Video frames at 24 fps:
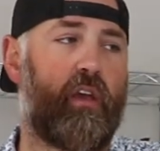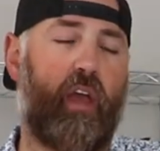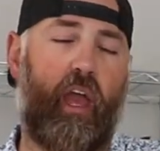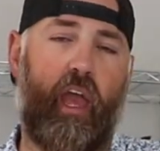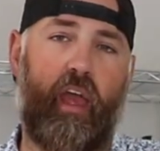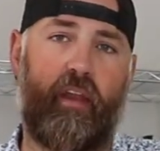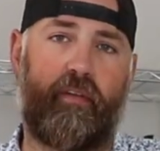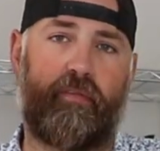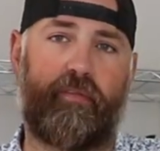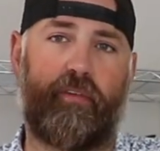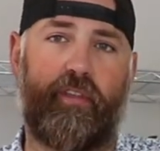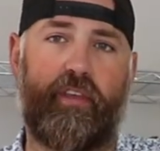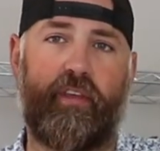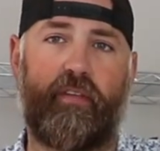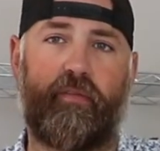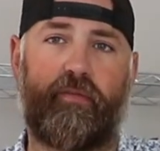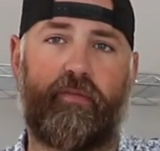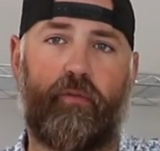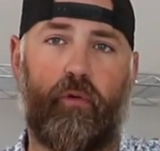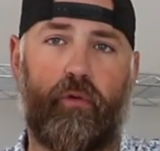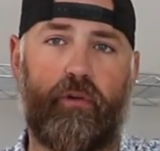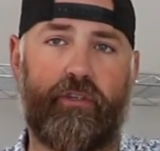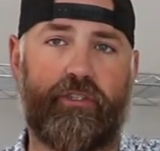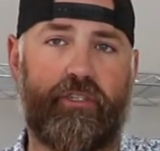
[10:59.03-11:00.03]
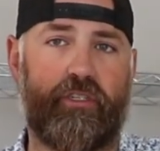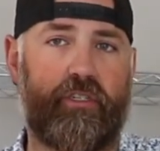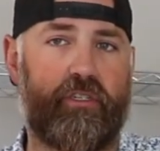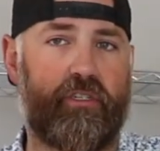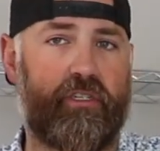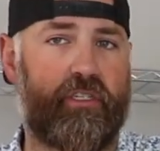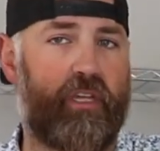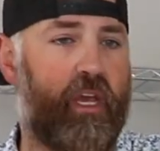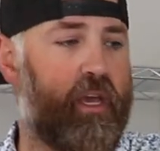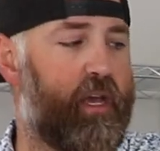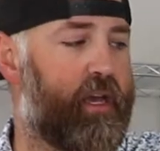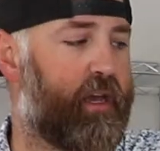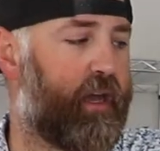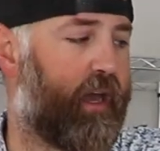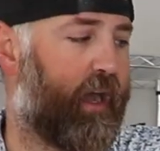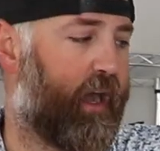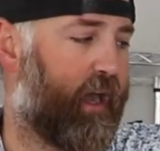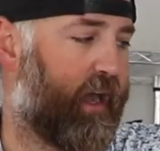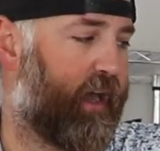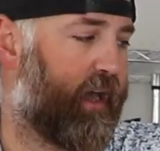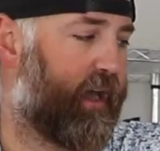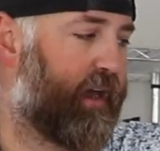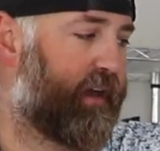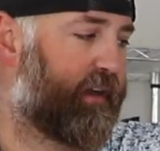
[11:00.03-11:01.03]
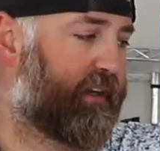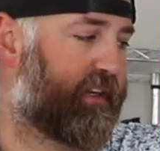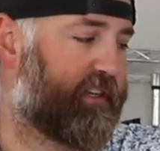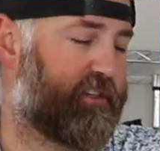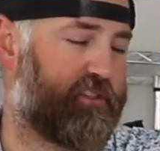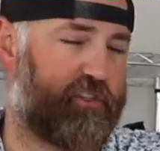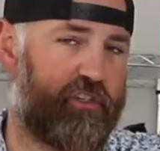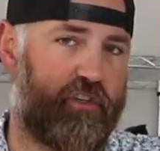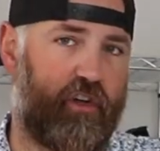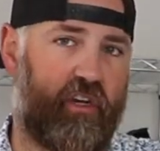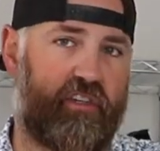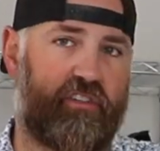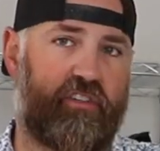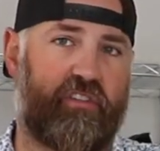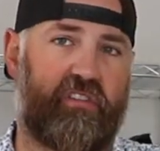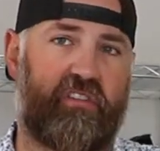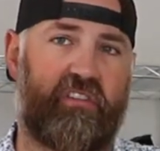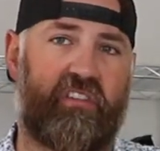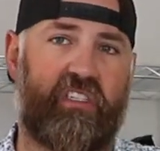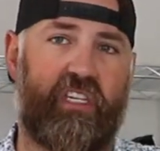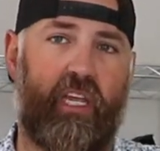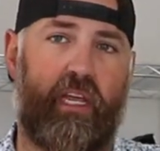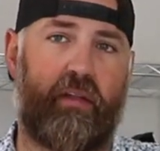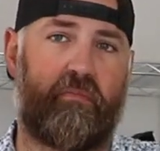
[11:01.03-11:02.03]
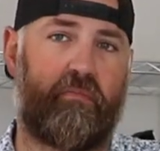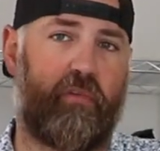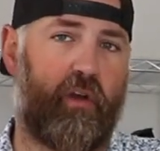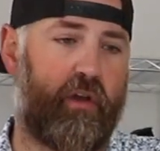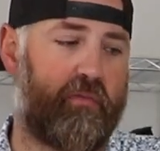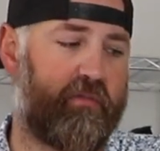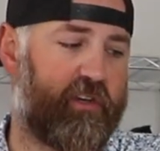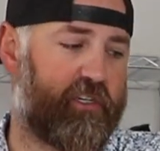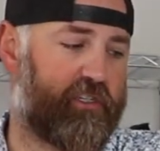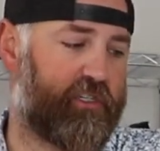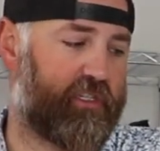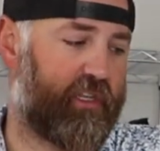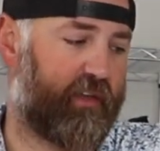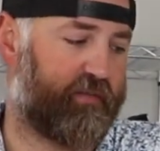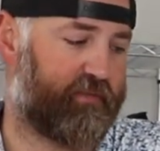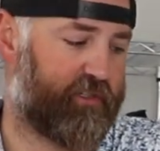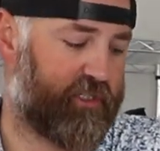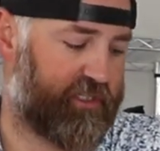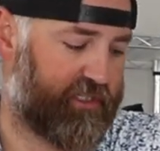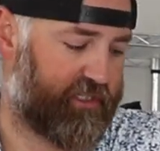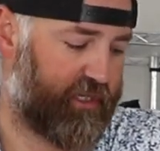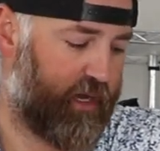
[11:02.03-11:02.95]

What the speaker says: And for the Enforcers, construction is the same pretty much. They've just